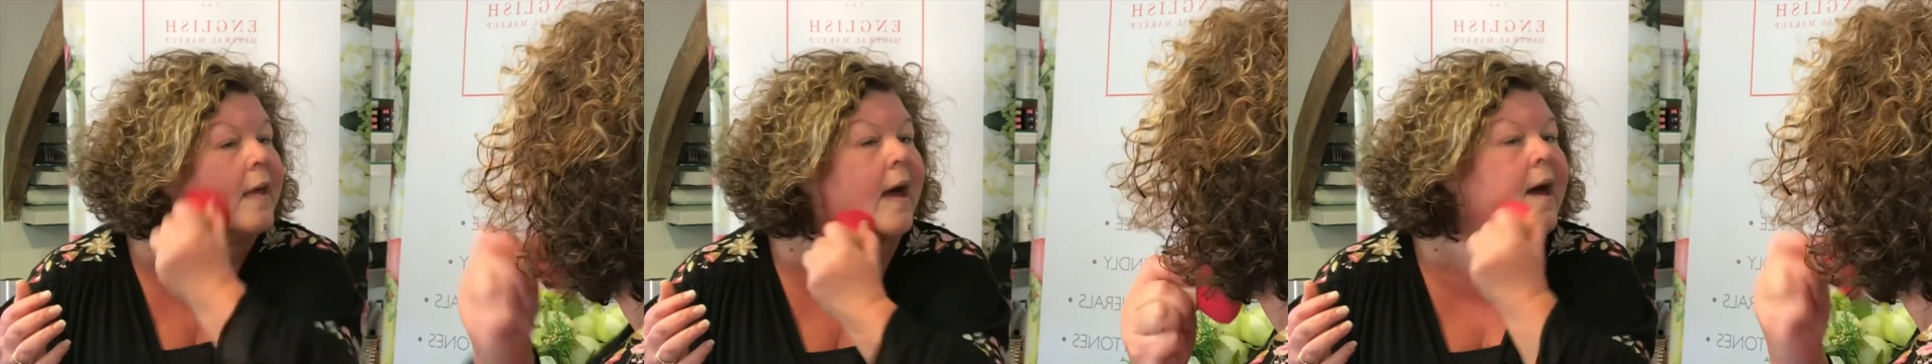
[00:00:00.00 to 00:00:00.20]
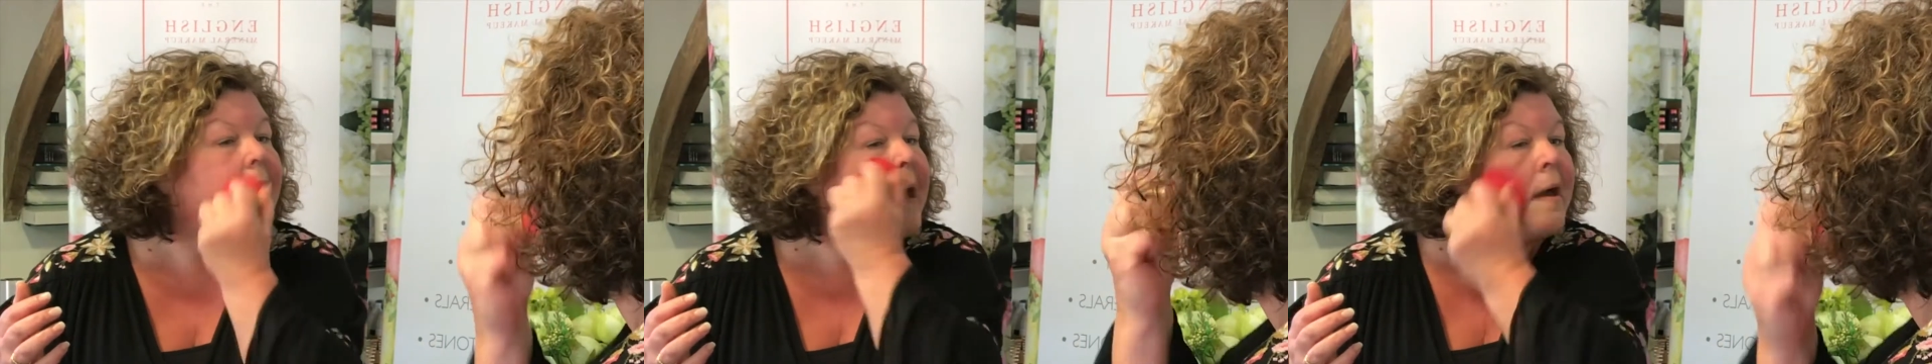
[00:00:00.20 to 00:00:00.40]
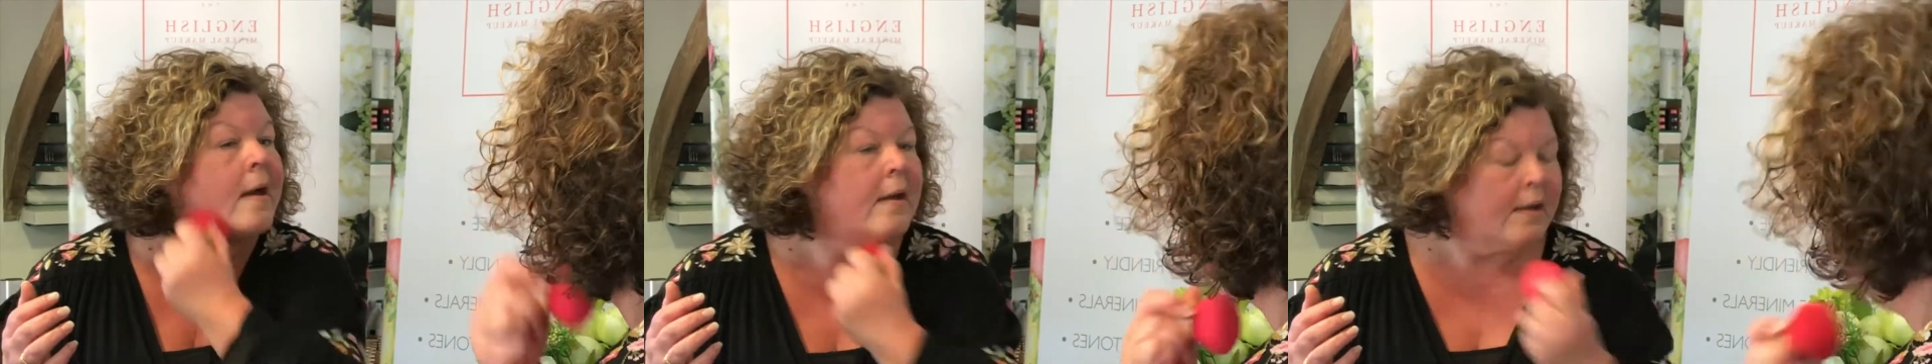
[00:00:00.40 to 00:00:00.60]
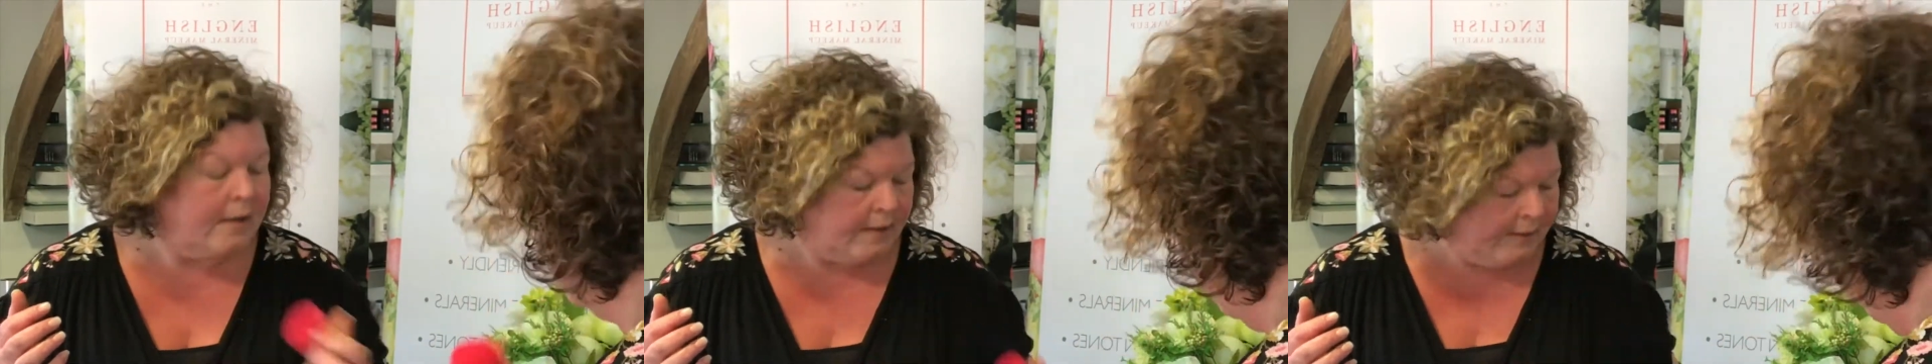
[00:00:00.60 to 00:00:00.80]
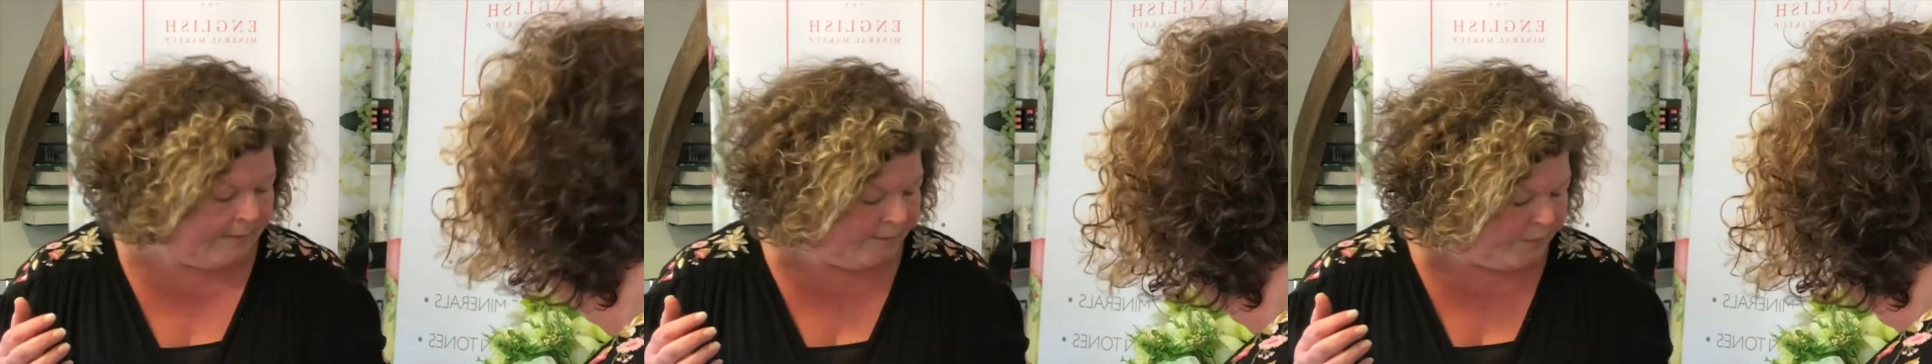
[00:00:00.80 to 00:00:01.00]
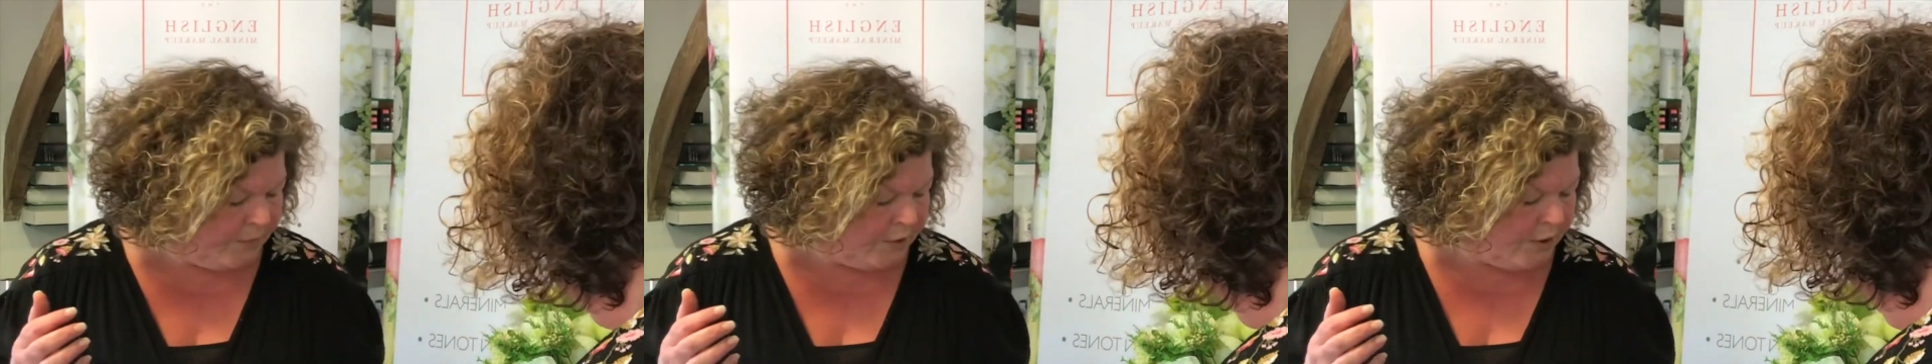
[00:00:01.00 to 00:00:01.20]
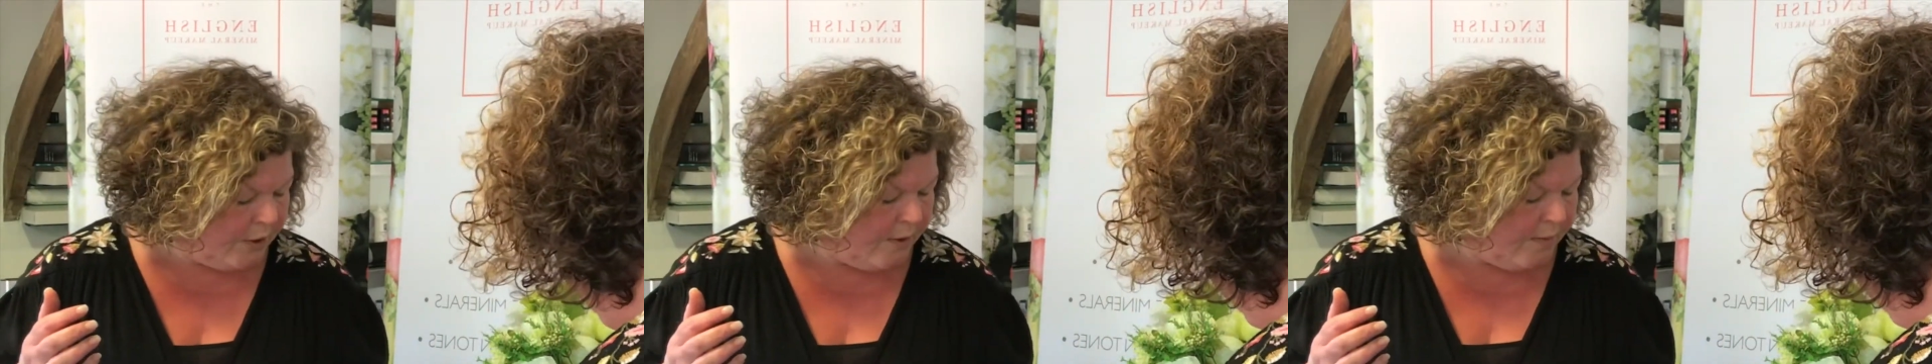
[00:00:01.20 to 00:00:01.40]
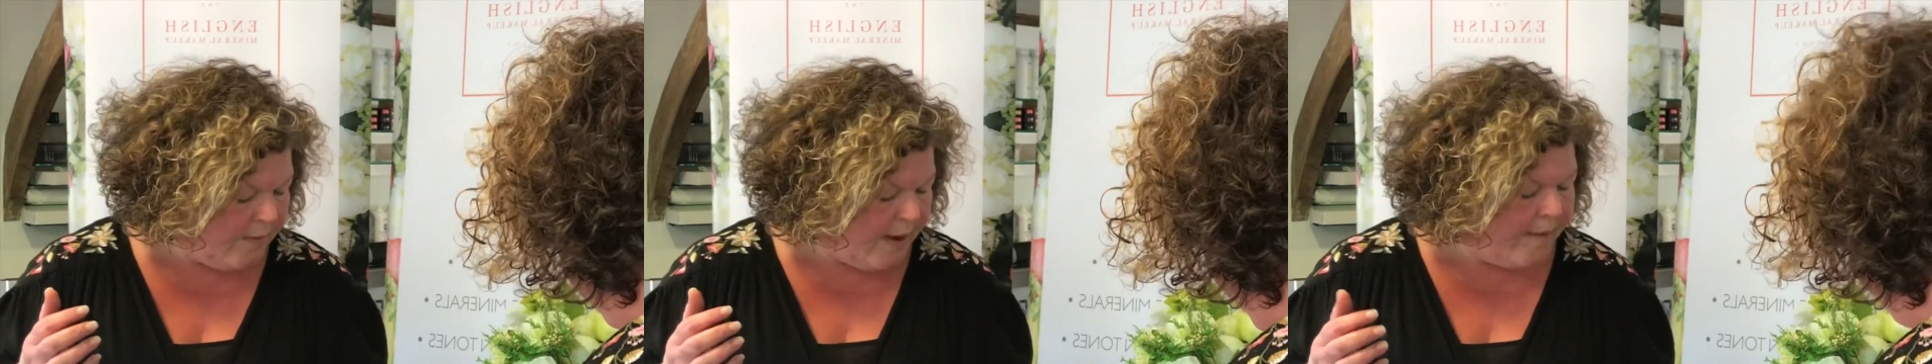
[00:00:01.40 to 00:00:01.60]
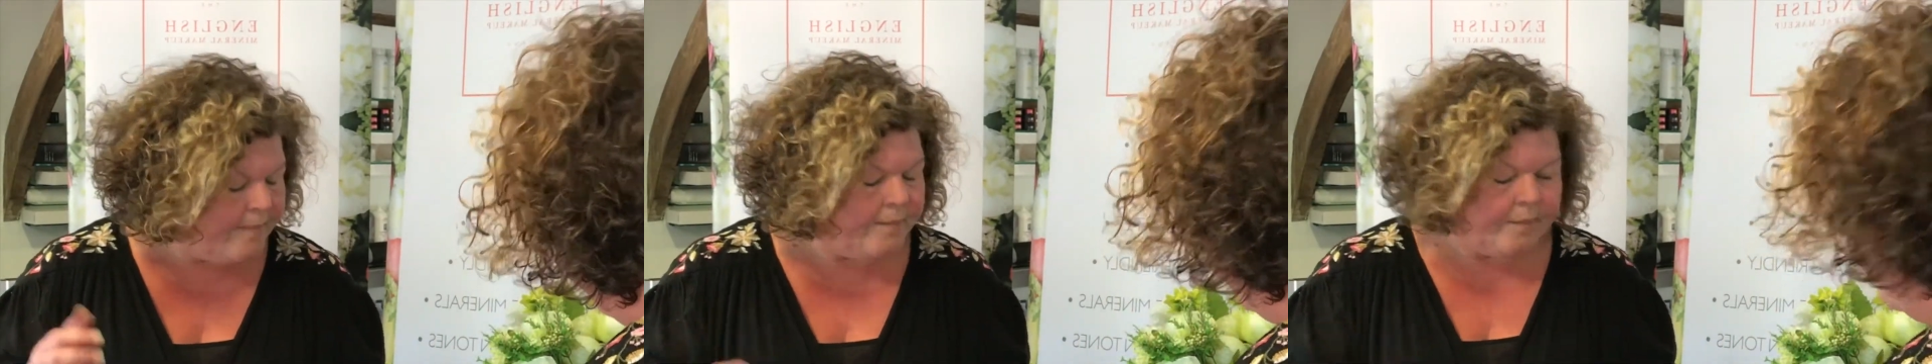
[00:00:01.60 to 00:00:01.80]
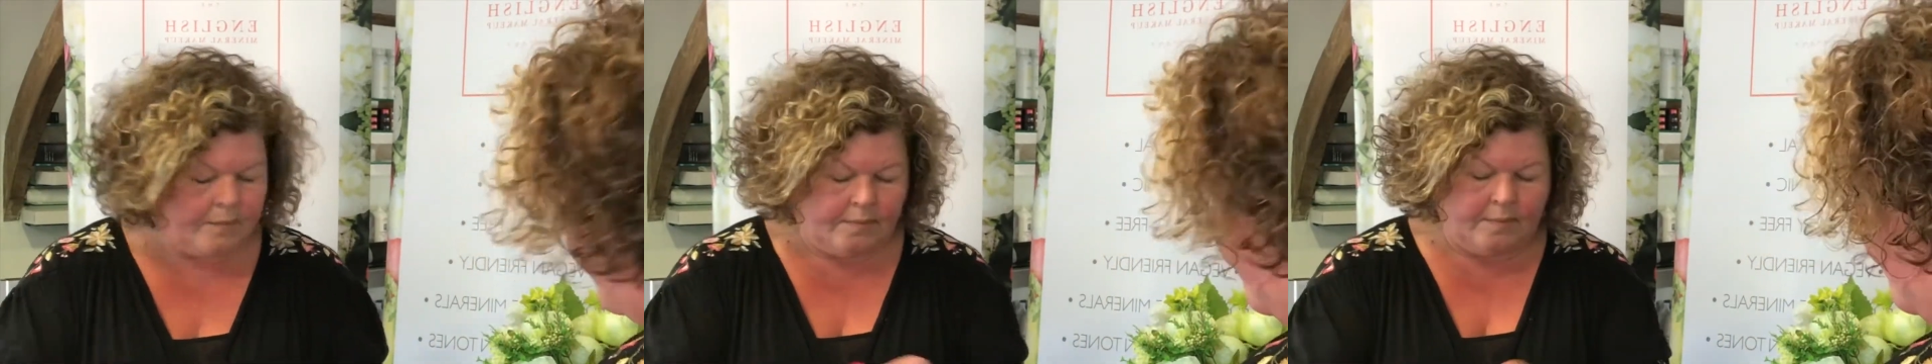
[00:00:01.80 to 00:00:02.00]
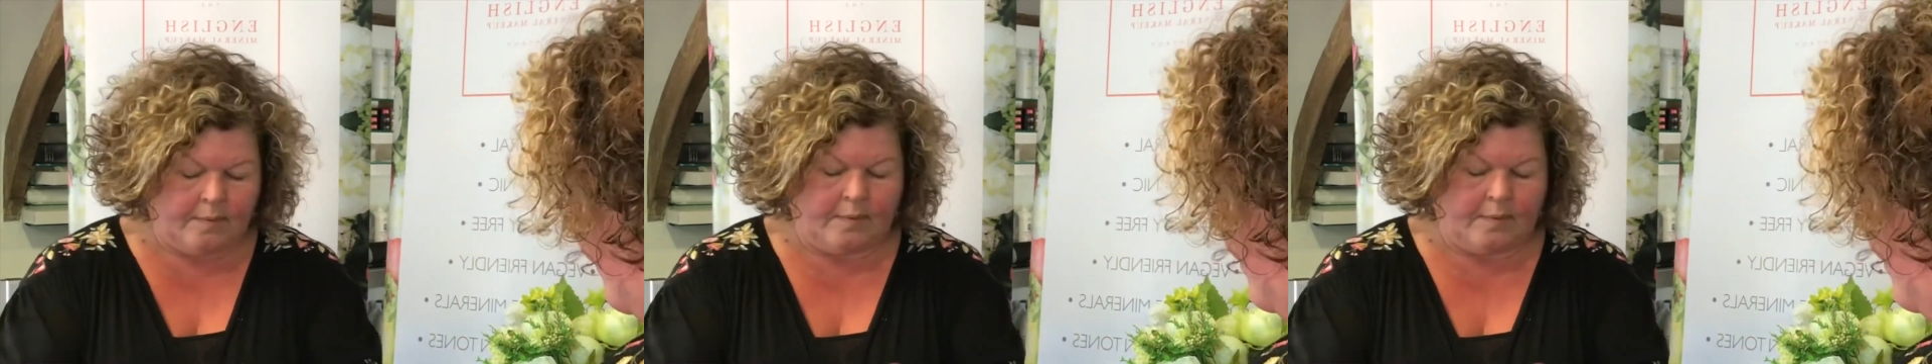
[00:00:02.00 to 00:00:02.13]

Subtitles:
there to